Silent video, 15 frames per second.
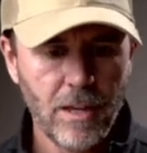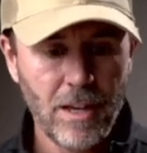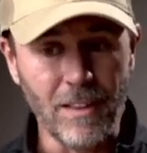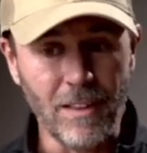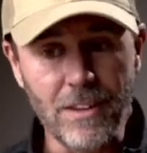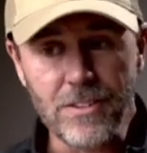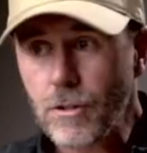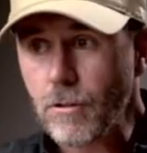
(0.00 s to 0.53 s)

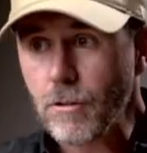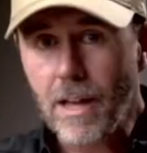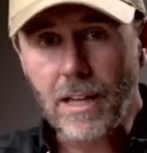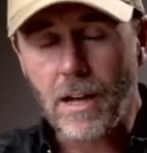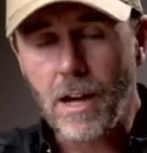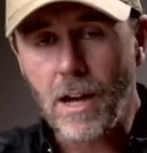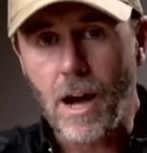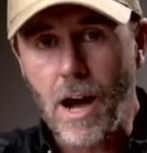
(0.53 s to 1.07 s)
unless you're
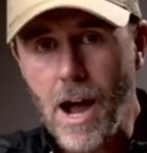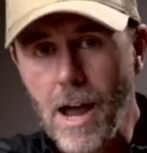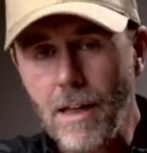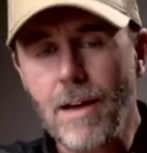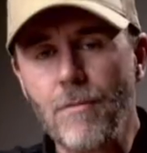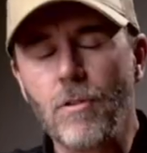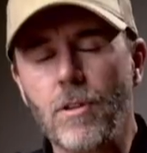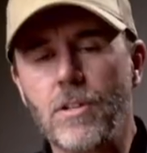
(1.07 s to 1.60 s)
like a high
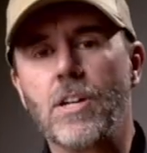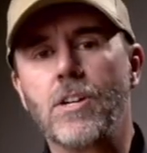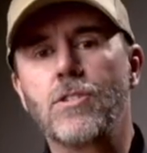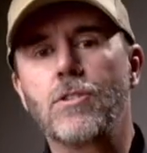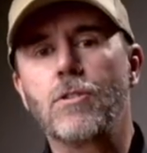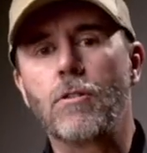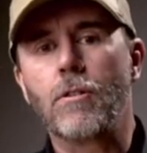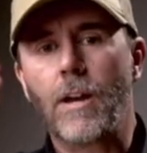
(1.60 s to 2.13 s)
level
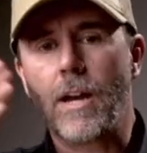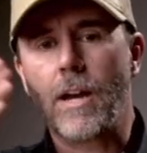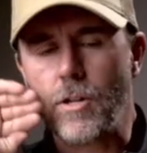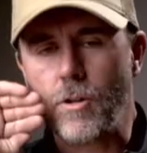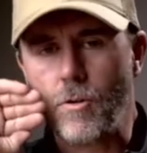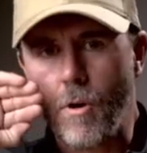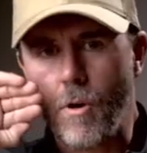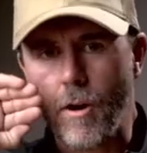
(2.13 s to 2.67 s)
adjuster and
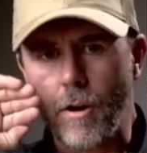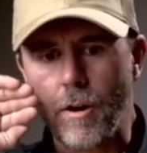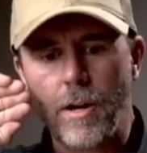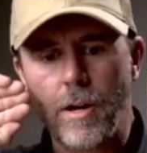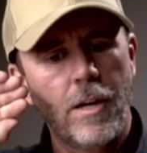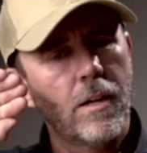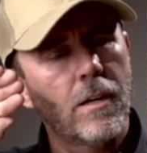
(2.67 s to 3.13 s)
you are